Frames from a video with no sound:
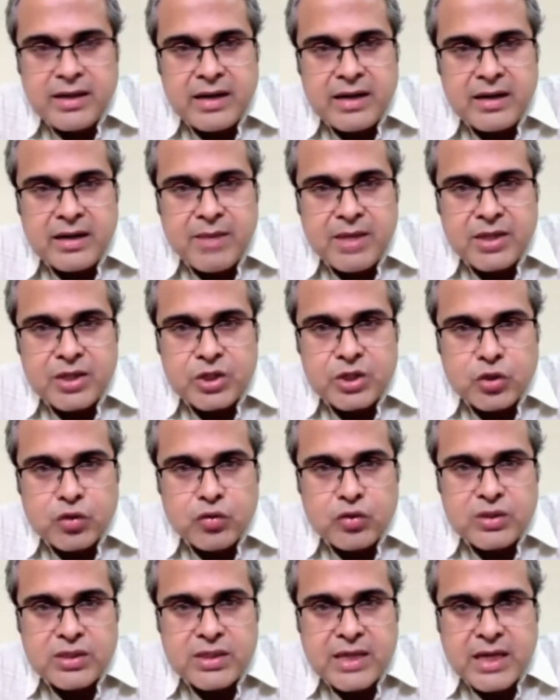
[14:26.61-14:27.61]
lateral mass
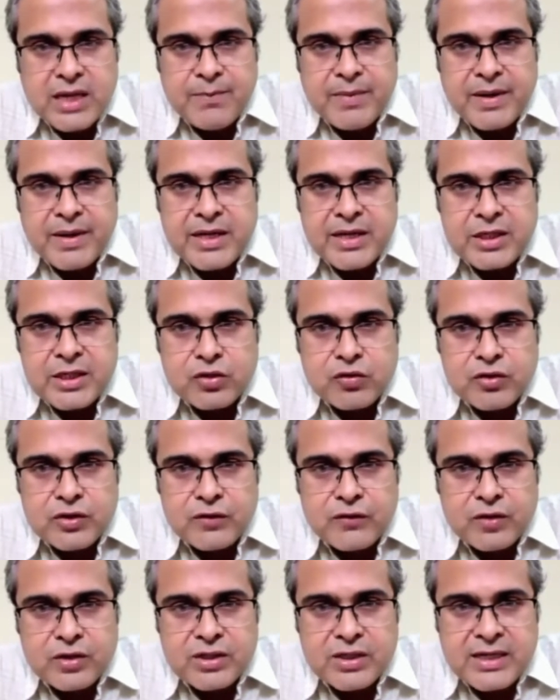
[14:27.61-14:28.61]
screws and pedicle screws,
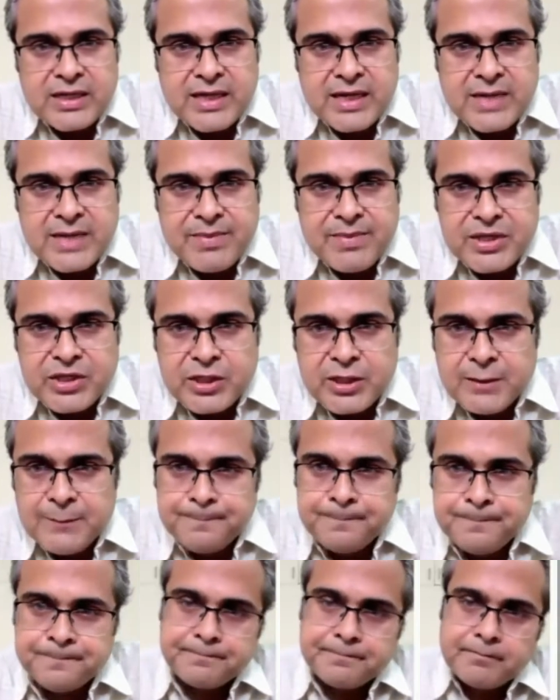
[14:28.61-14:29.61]
it was clearly mentioned.